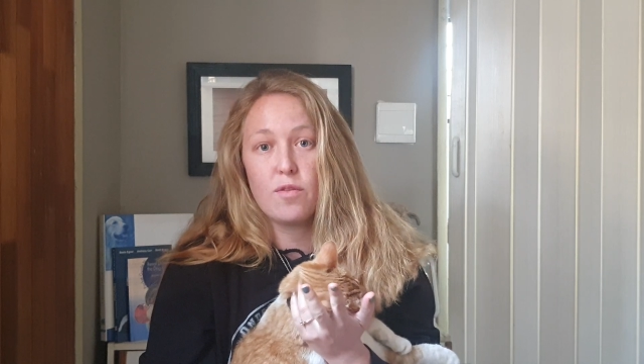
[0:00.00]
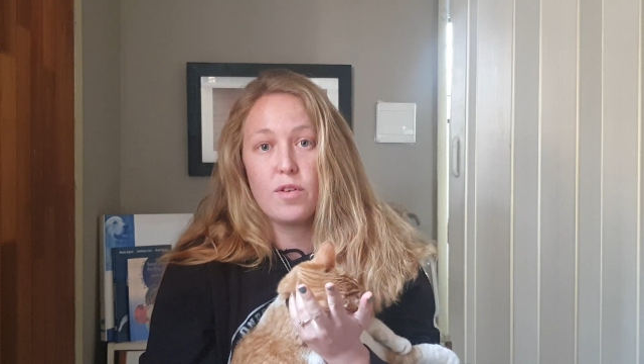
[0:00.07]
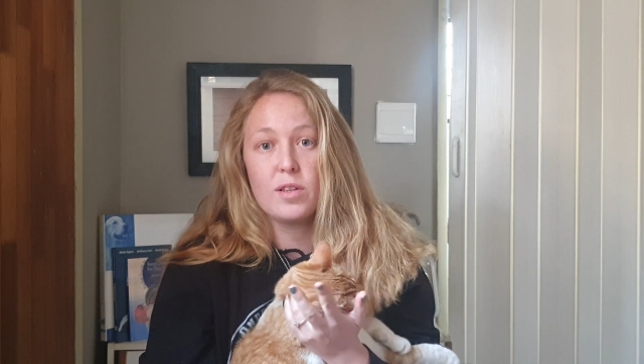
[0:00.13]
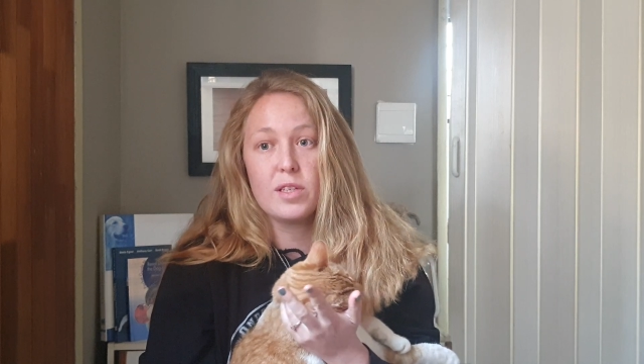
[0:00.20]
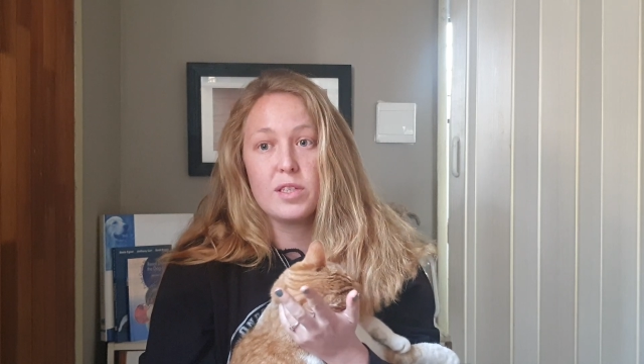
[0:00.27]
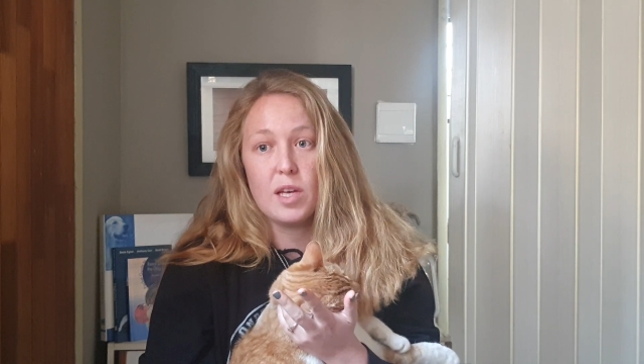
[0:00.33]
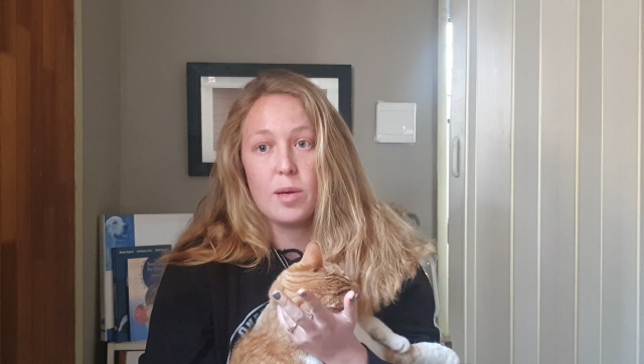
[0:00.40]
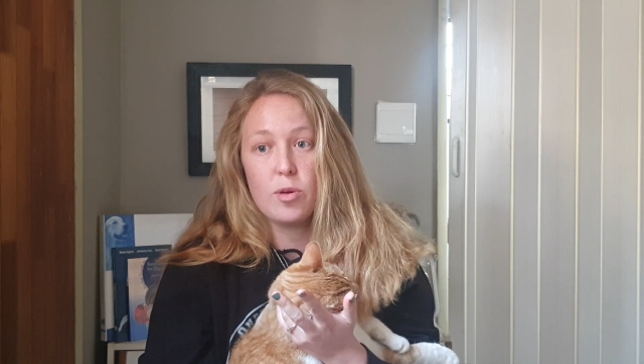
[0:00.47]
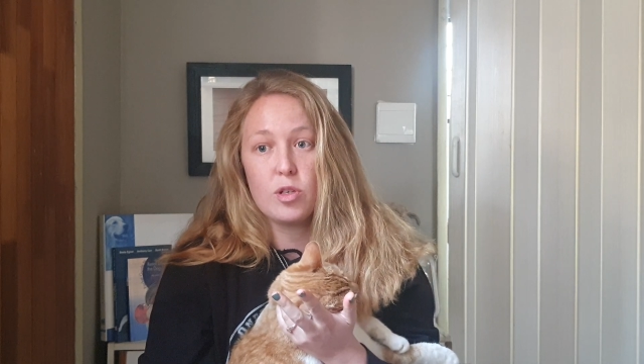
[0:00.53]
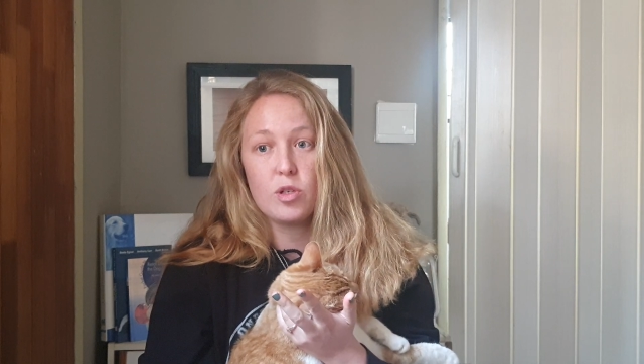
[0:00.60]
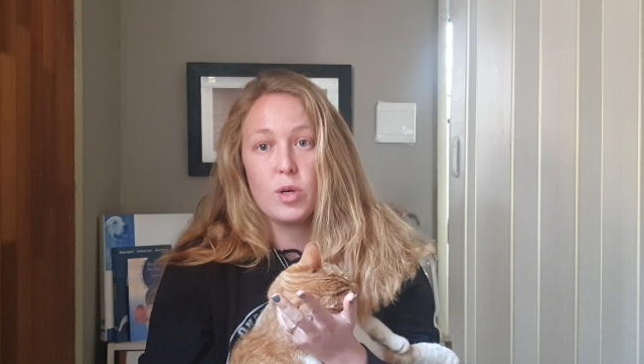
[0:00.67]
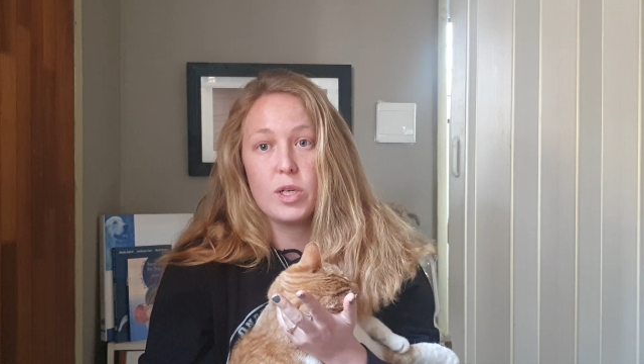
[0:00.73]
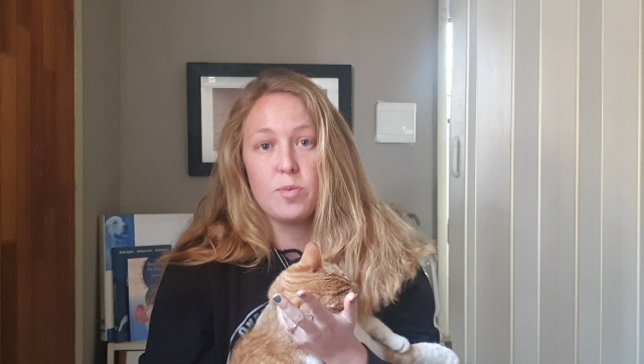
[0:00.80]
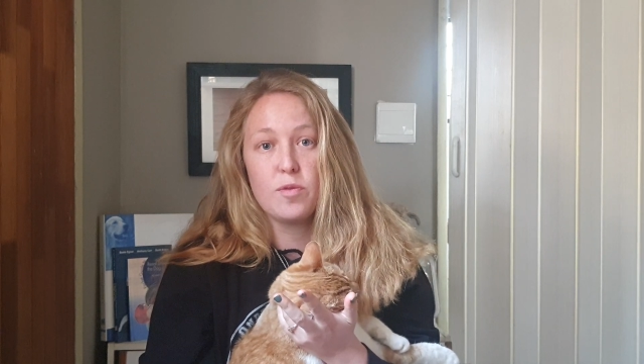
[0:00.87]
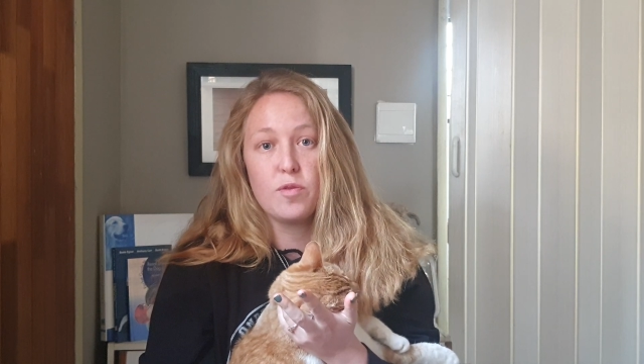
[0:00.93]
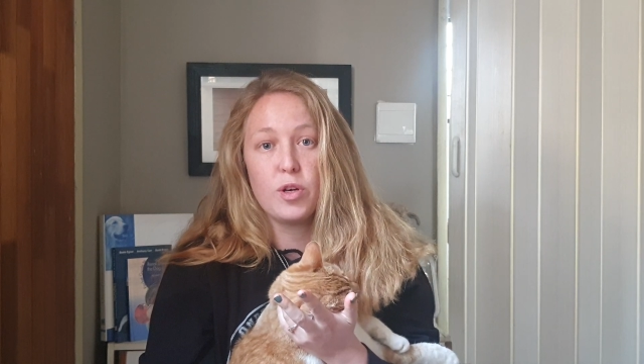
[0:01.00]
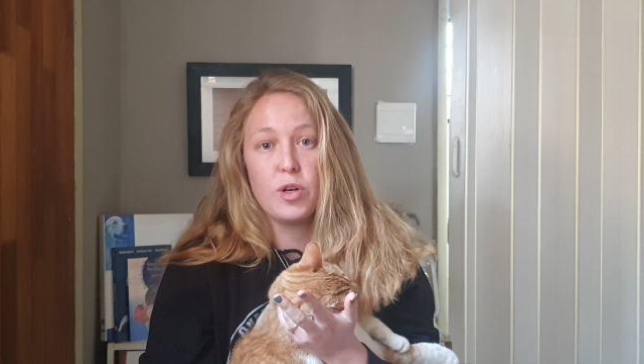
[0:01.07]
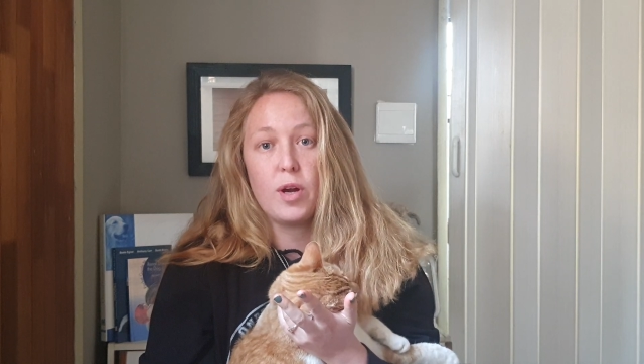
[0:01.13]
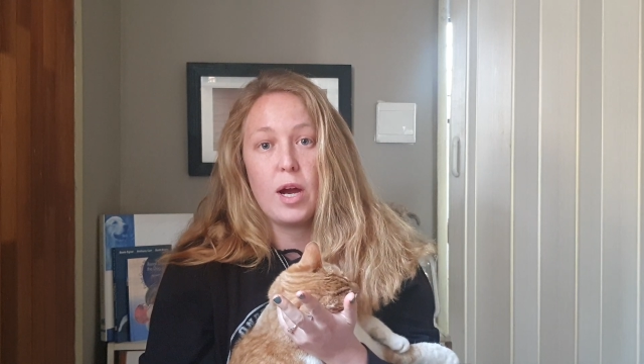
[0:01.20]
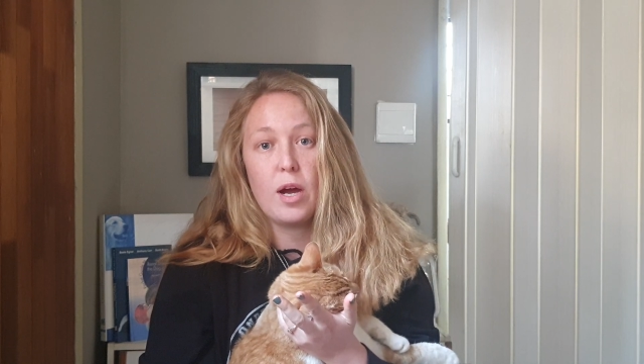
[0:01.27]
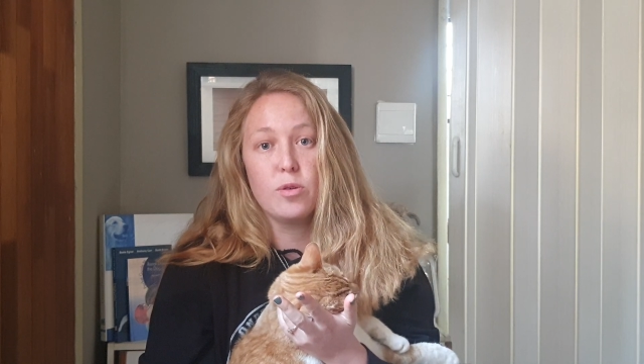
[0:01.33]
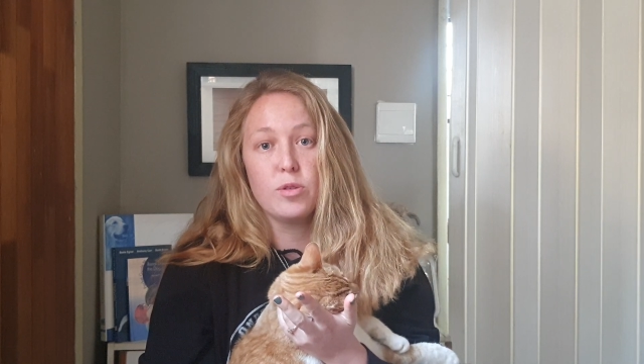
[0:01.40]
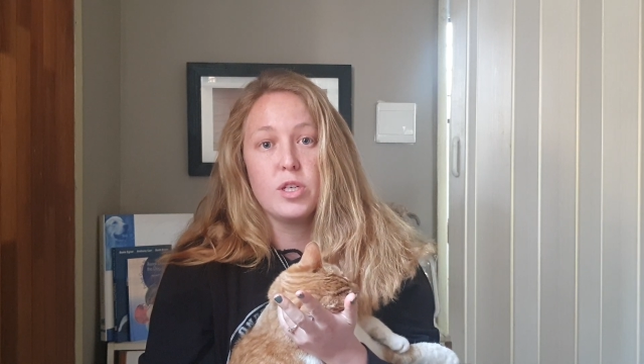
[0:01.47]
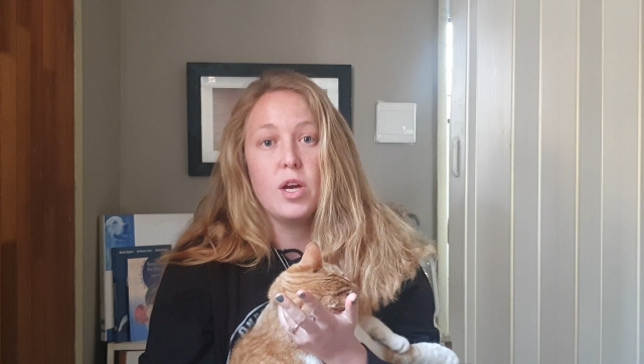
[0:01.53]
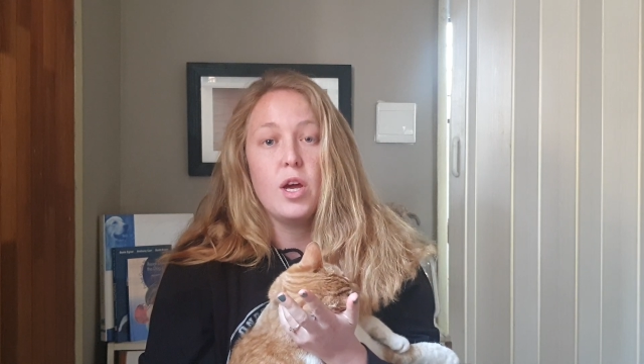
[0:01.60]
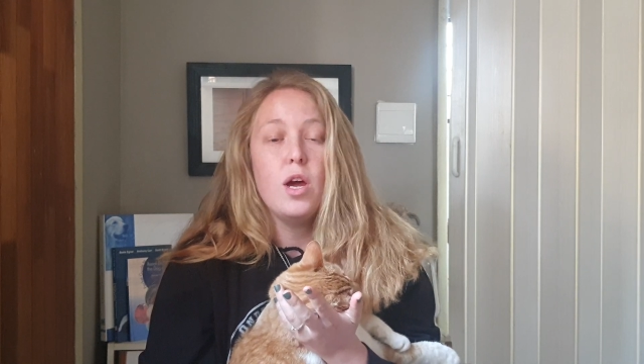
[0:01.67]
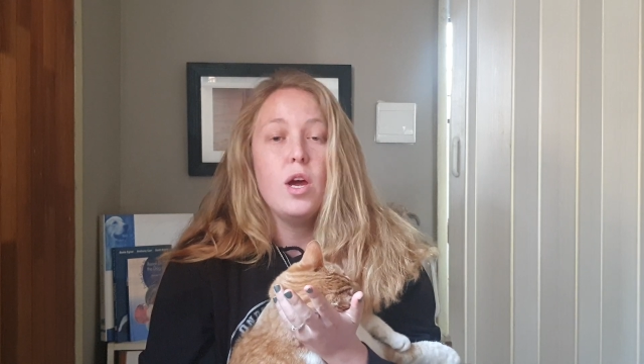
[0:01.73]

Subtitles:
fail the same year twice before you're out,